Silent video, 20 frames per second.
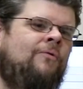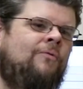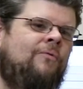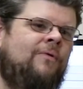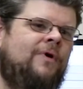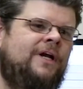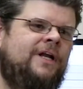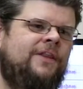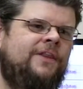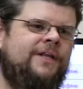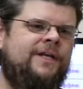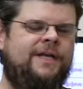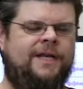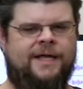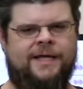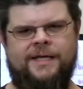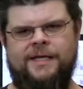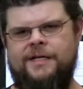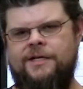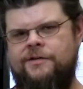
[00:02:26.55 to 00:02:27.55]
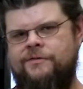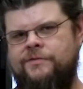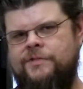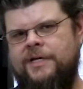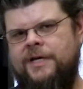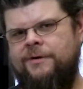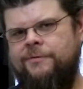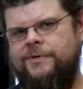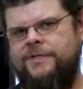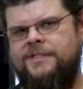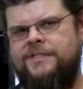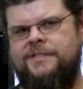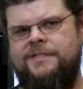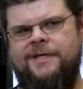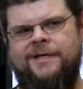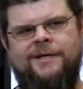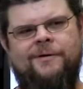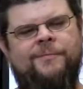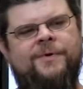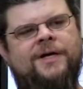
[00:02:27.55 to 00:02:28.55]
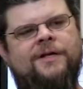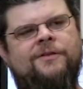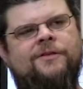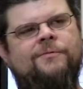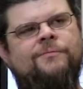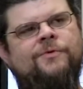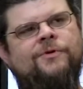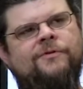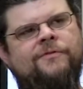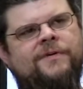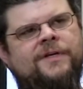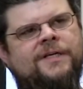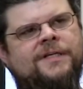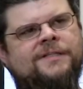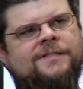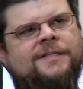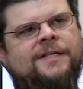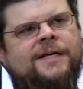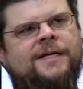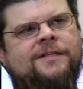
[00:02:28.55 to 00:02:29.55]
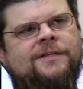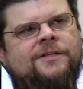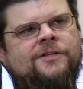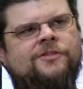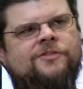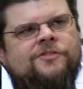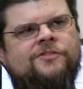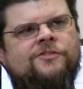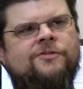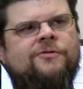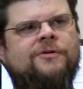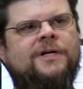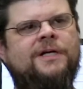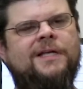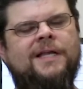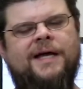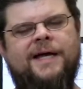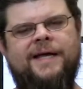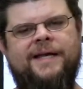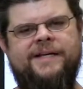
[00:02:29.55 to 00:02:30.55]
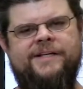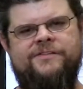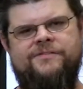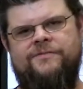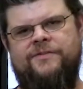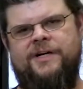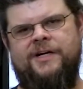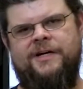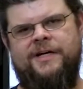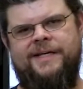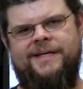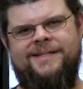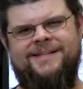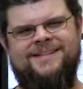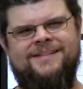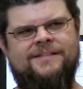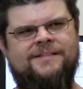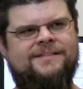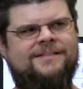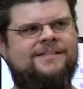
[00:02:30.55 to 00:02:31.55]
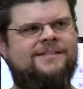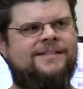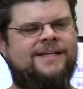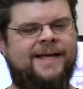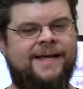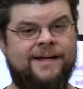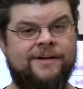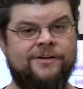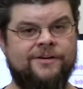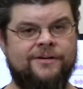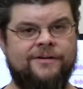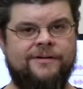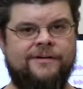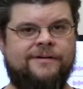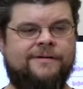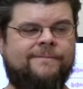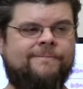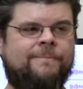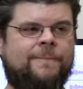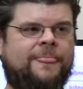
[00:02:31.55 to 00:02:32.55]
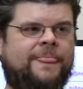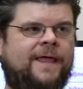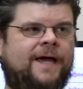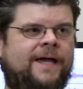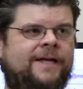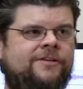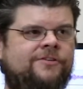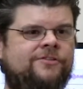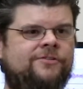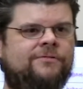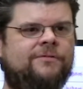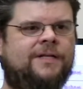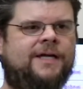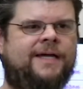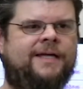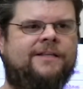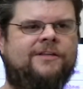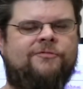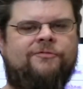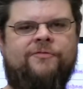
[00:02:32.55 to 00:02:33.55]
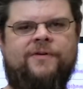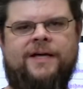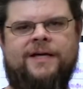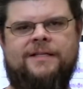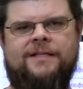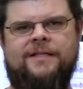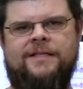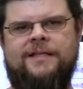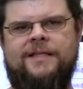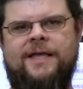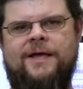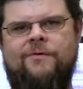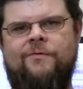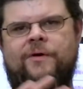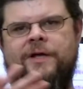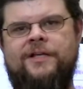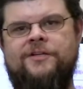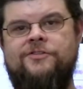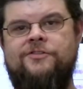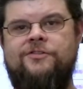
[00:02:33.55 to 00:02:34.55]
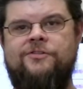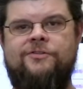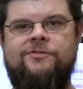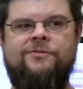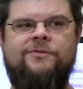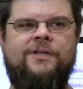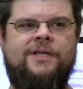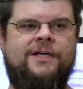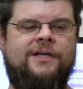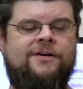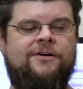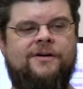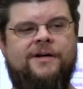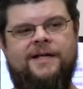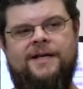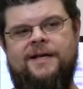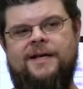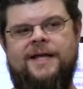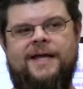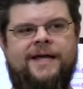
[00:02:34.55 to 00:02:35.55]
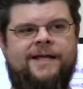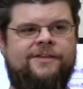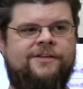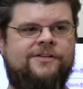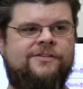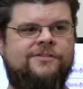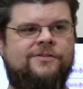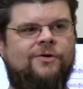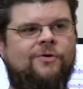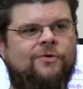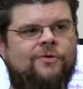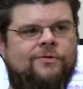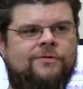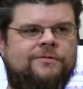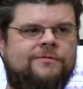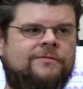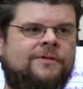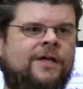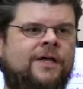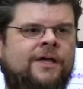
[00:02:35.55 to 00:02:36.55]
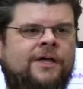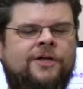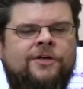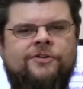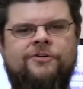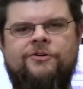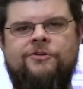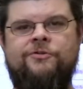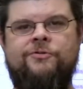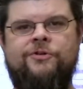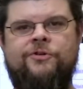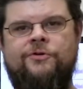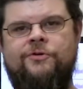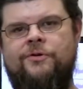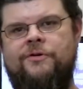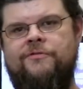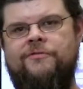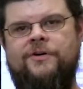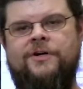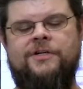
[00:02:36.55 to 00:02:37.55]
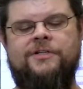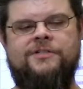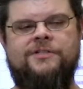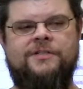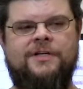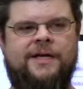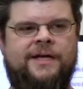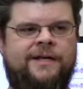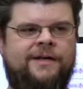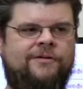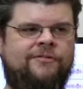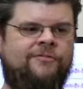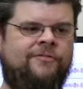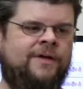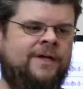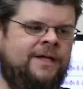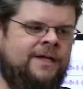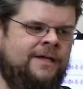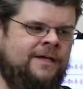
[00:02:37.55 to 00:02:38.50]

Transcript: one of the negatives I would say about the movie is that the storyline is very standard. I do like the fact that they went to the internet and had this whole new universe kind of,